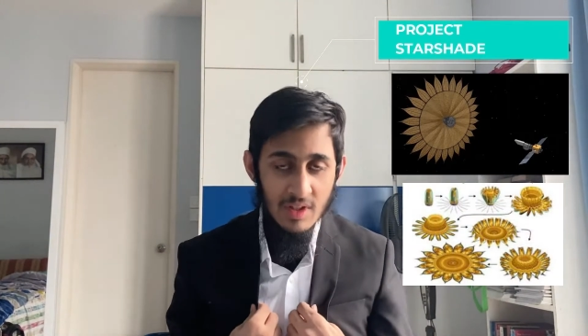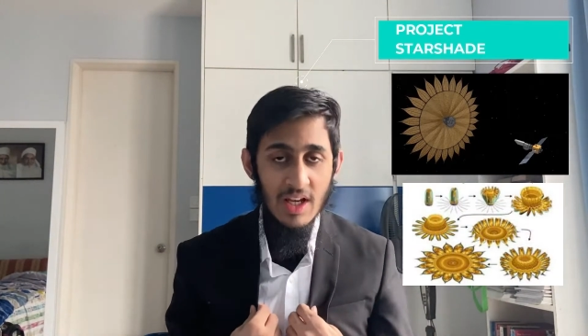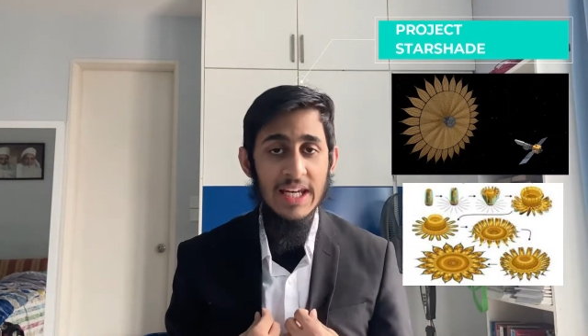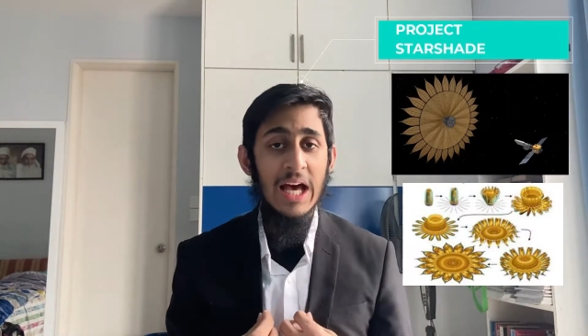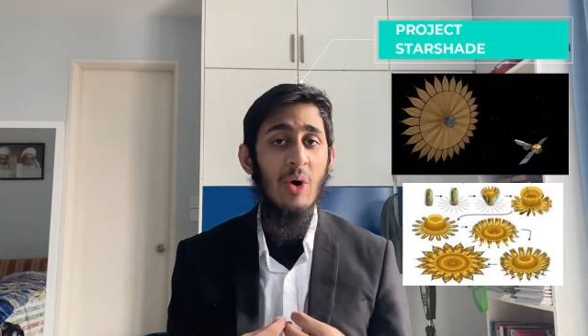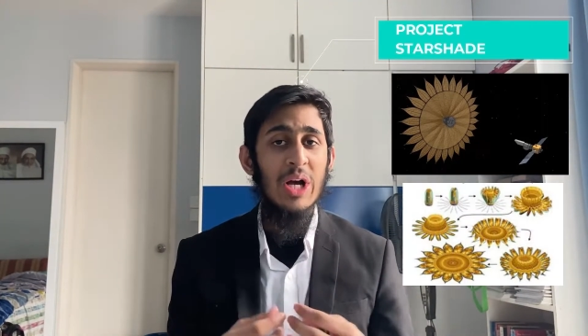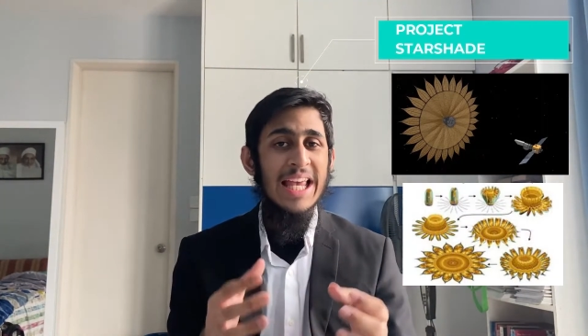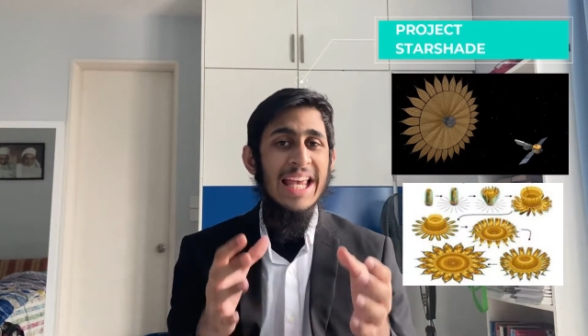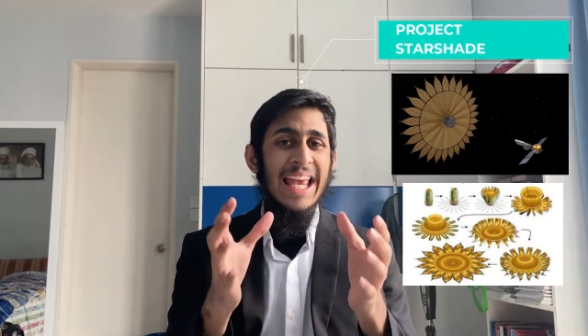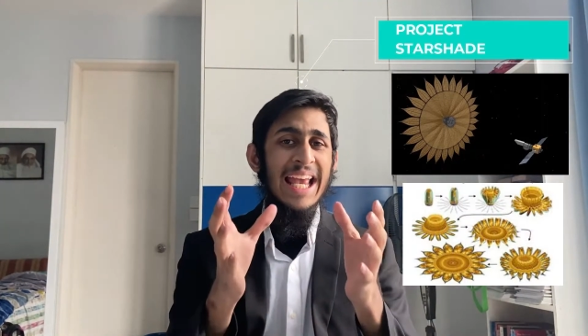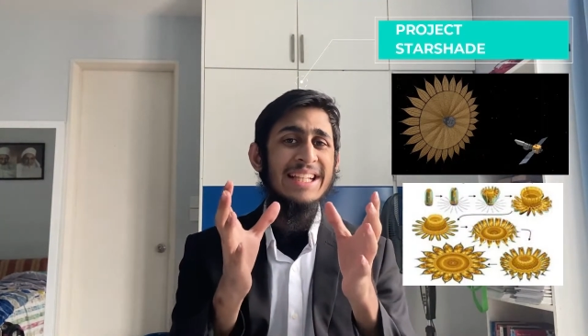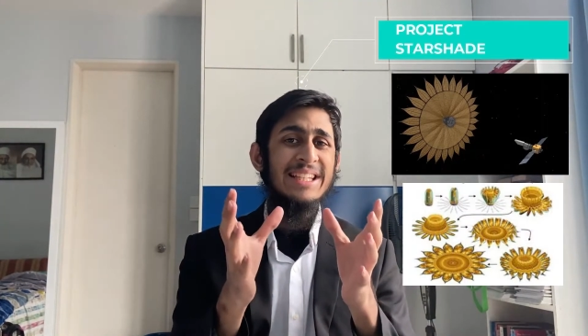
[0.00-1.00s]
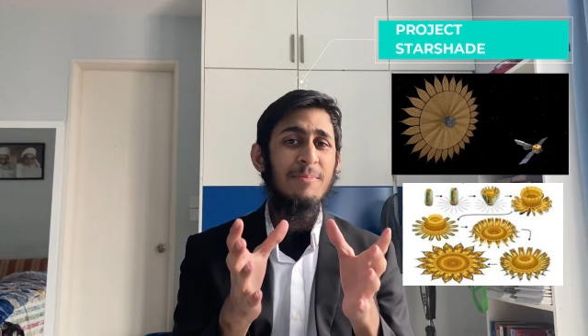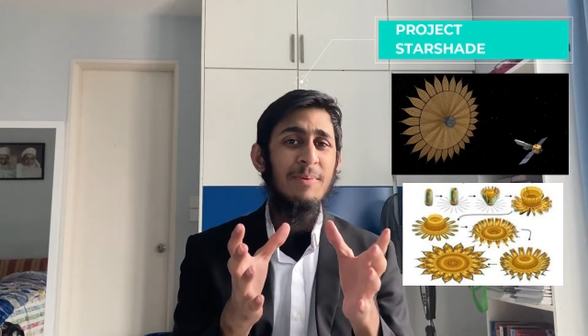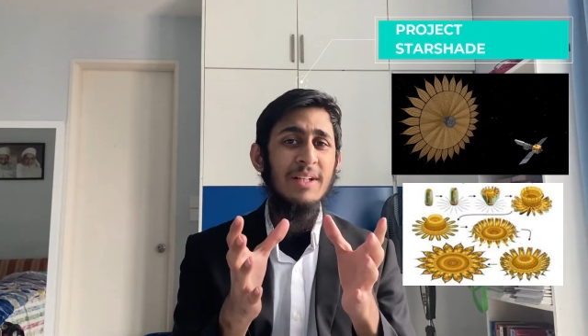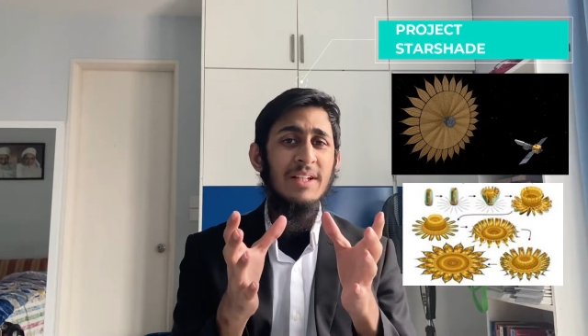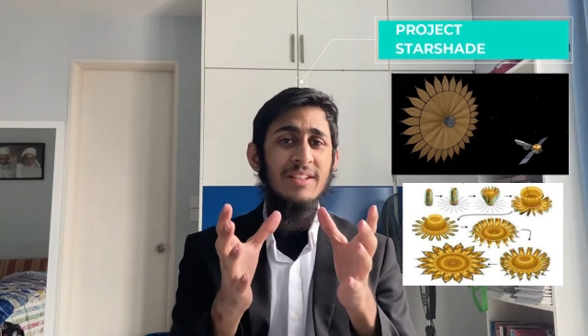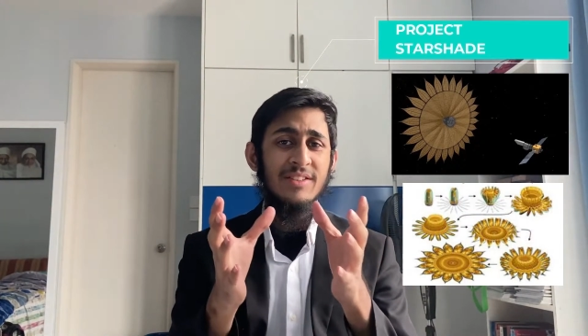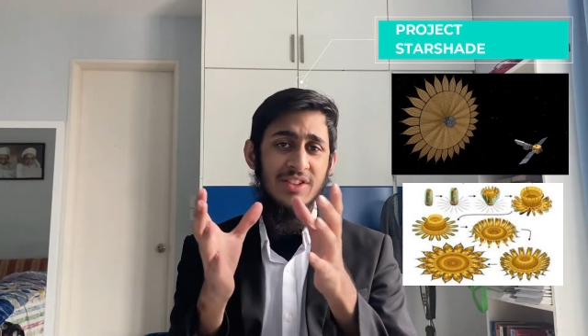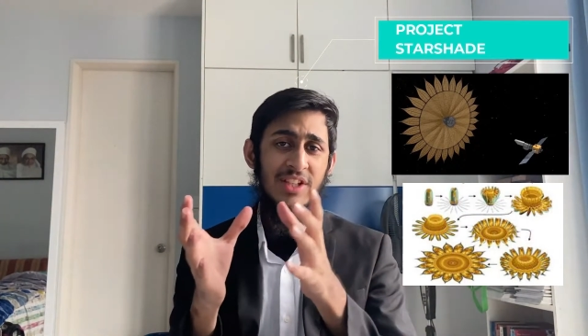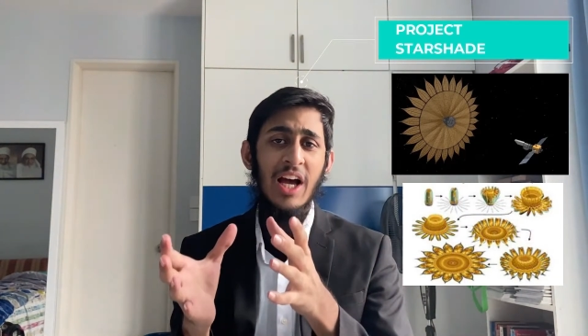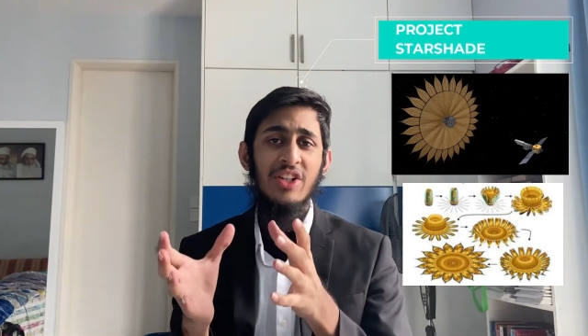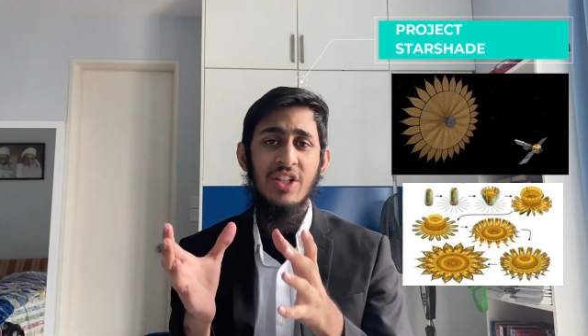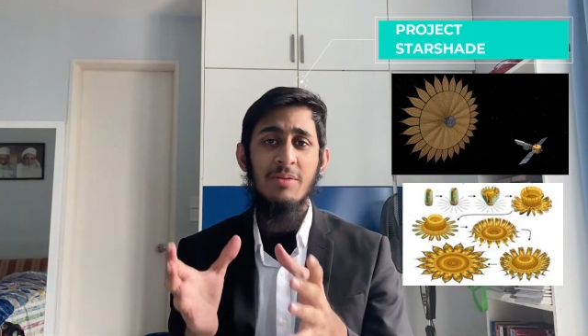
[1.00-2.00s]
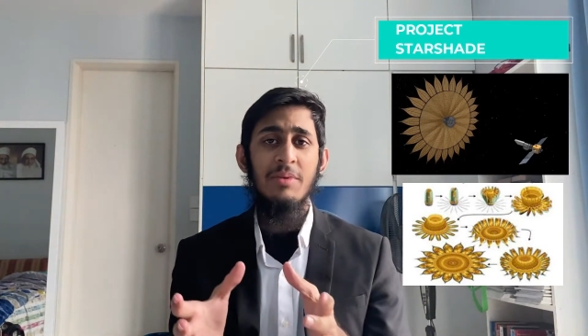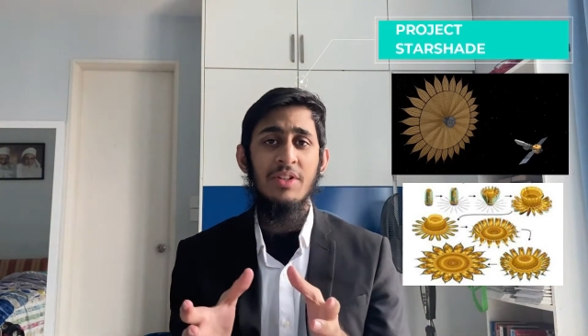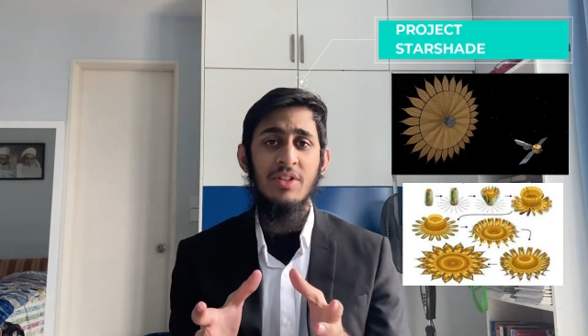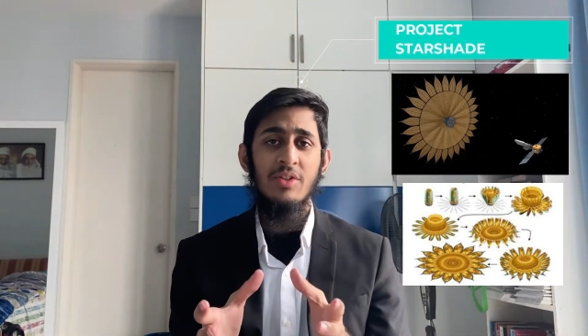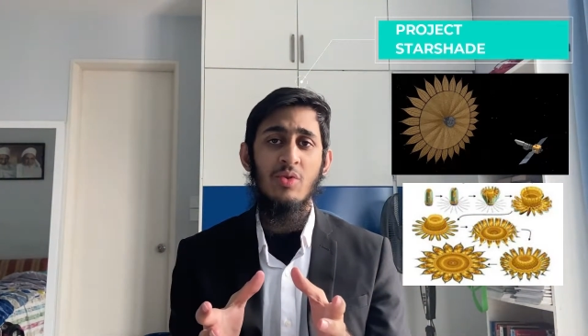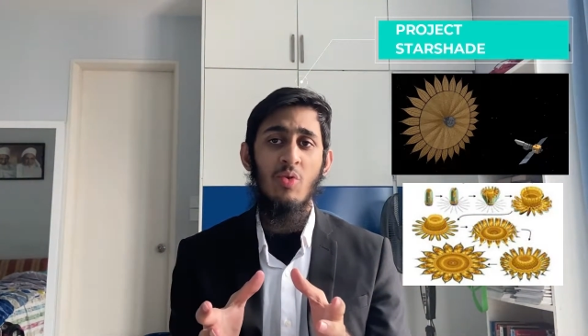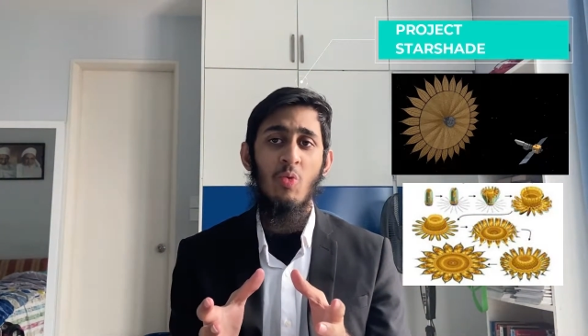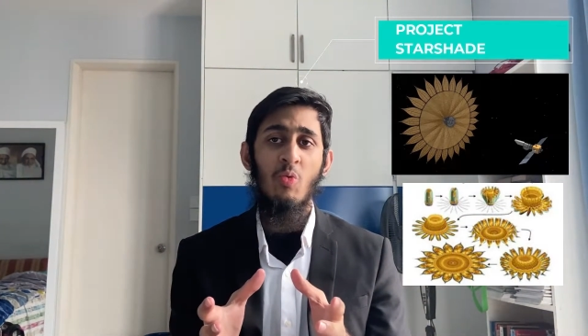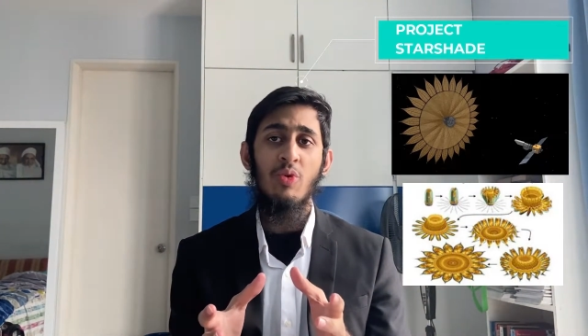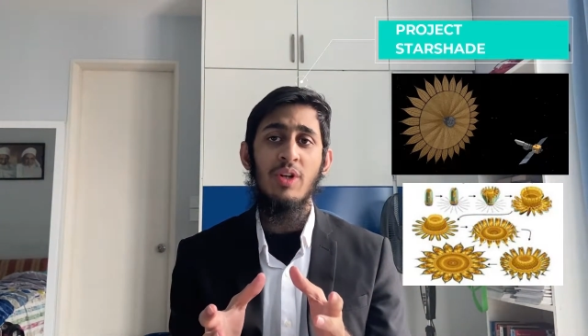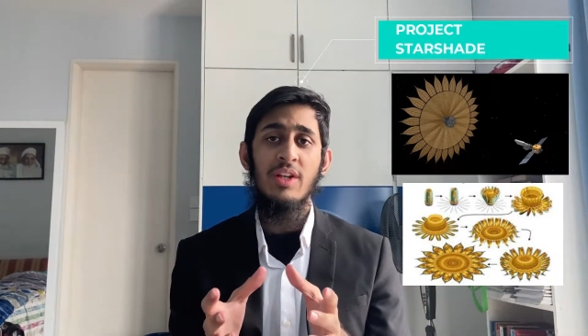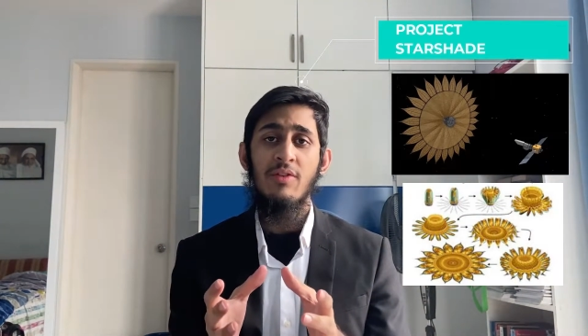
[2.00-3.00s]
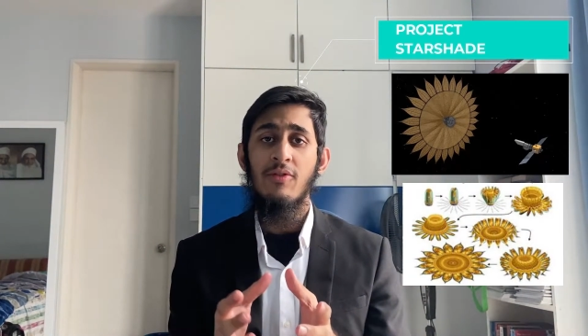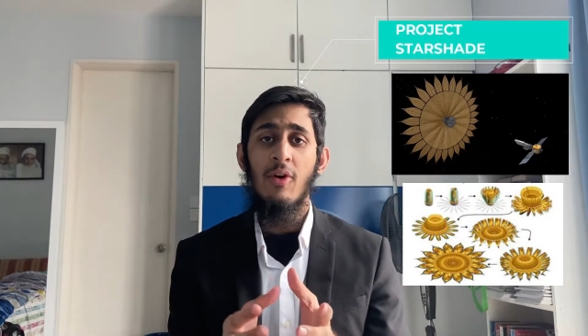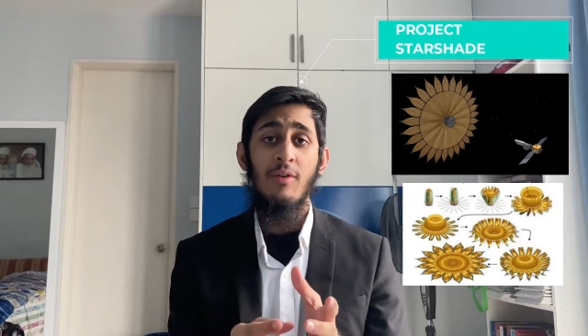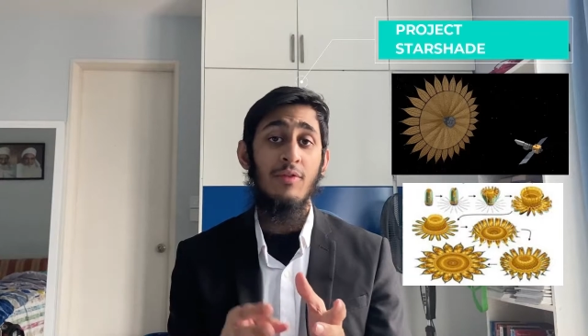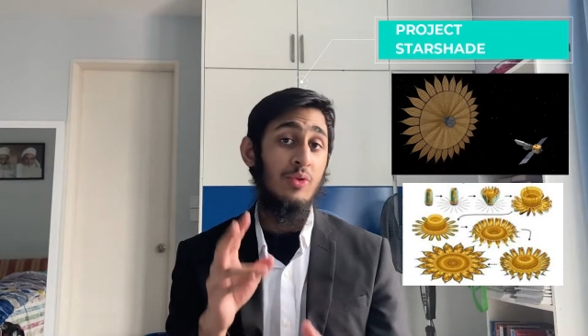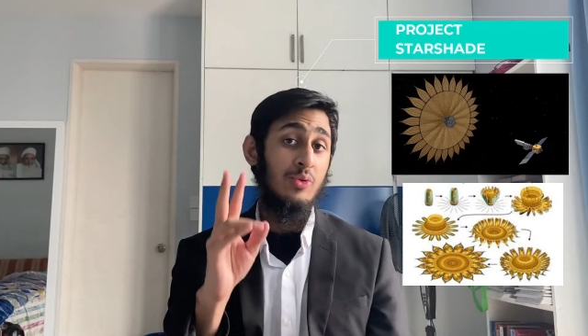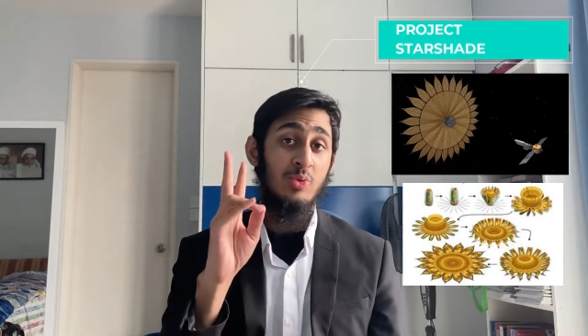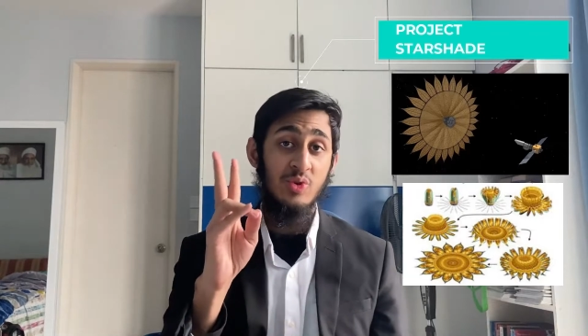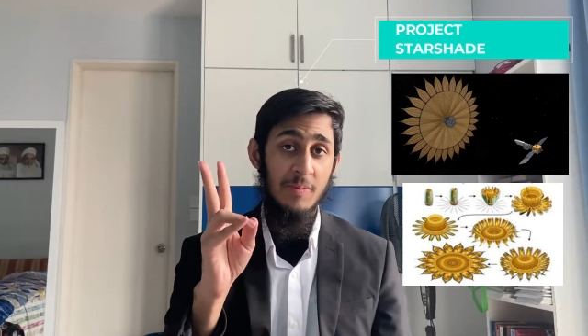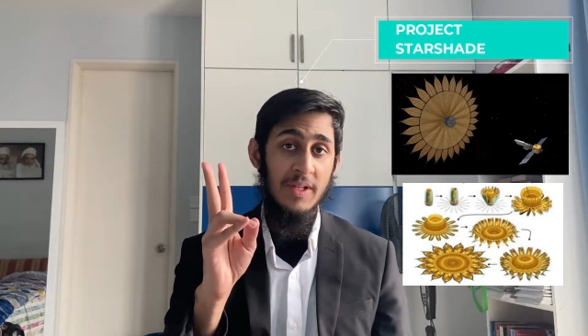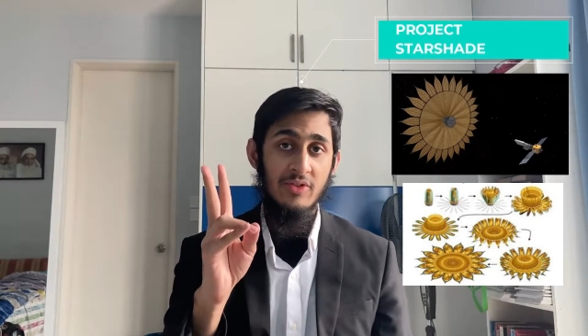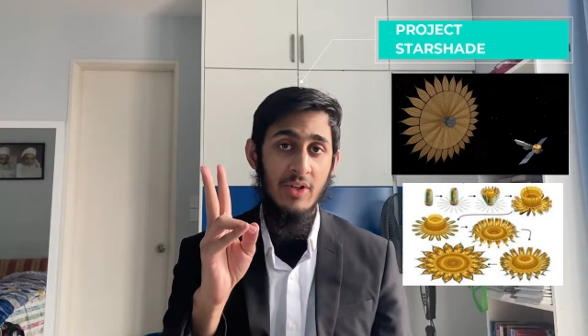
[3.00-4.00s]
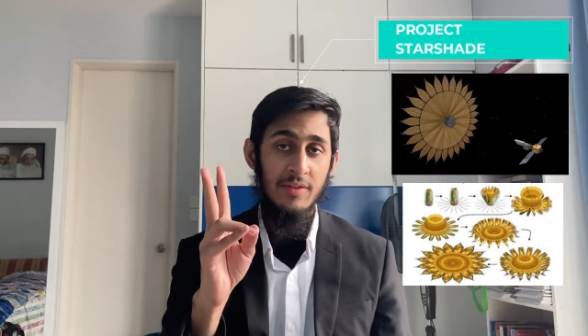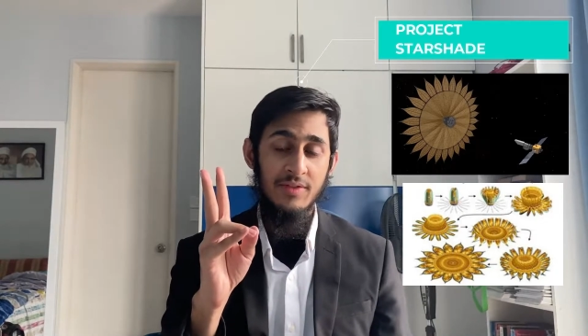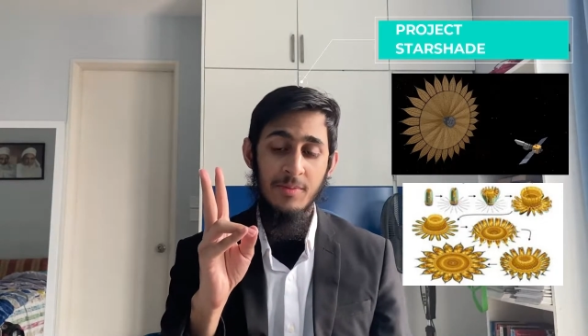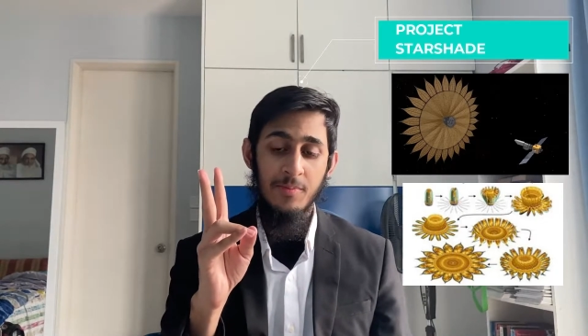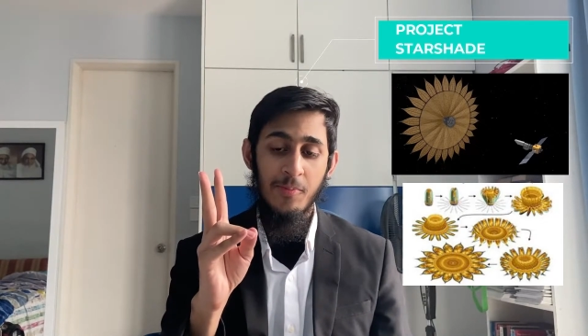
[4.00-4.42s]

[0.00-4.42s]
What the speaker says: Now, a typical Starshade mission would involve two spacecrafts.